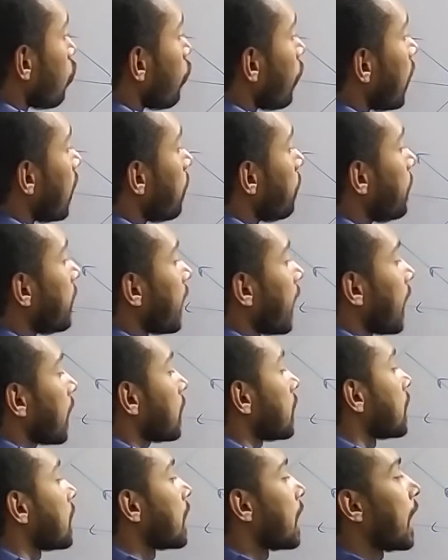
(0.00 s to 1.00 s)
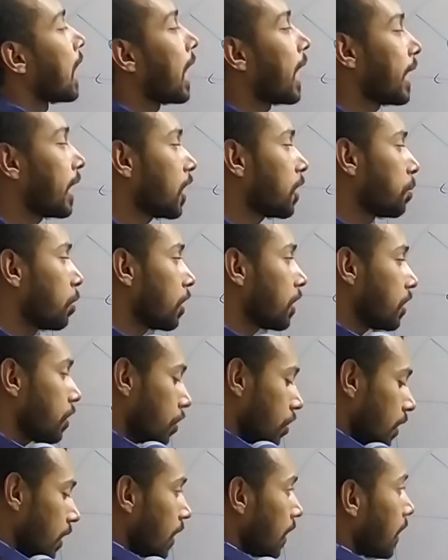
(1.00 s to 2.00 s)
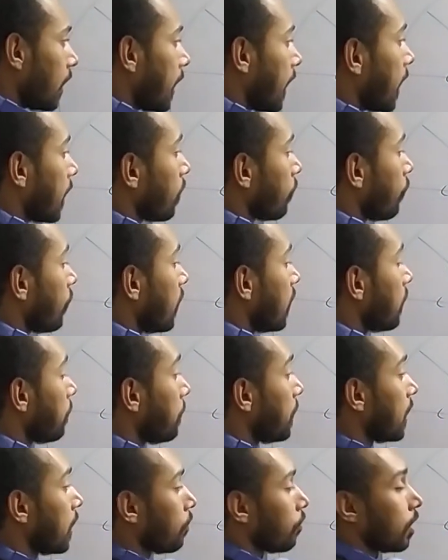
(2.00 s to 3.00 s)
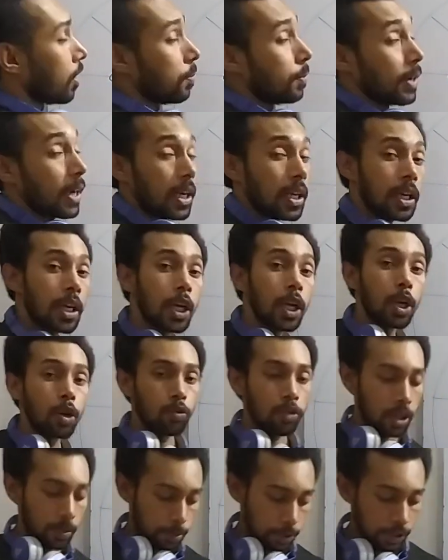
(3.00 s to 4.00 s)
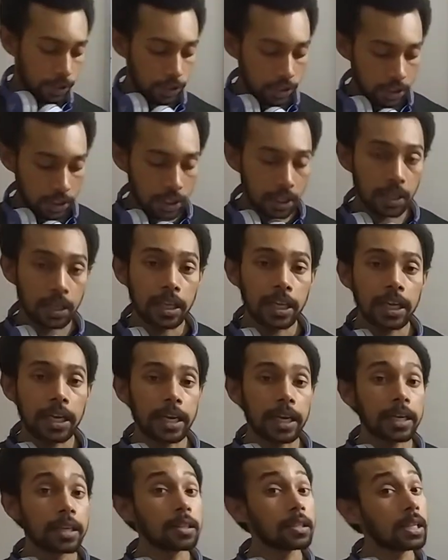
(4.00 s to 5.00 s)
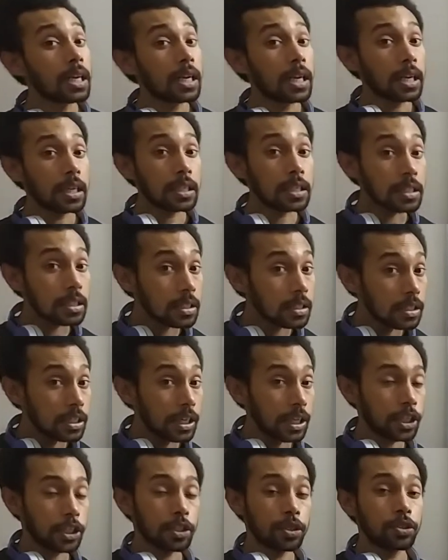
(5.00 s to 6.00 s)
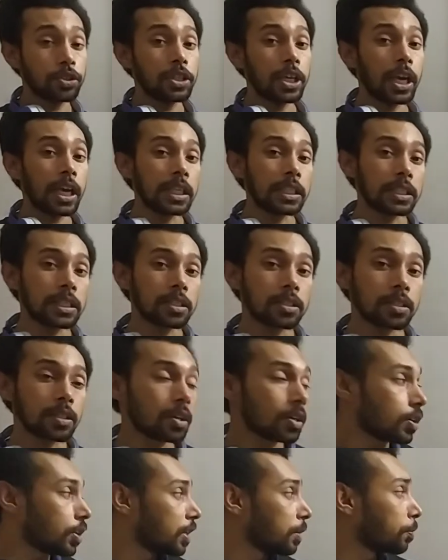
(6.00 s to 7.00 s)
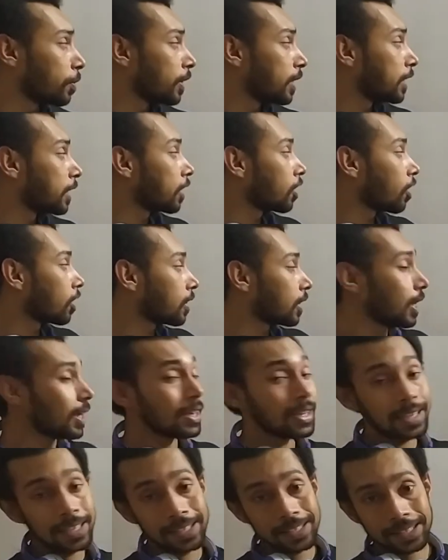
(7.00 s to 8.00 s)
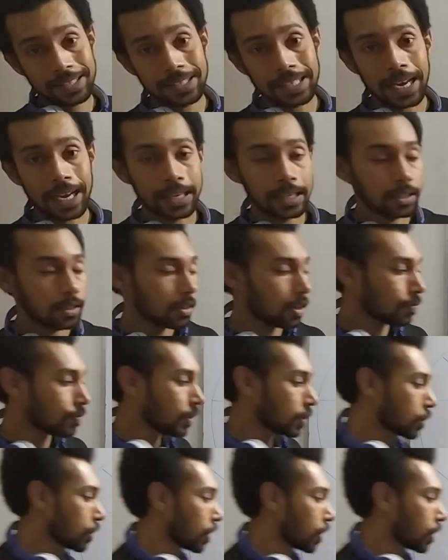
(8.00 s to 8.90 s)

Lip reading: will be at higher potential and VB will be at lower potential, and the direction changes depending on the sign of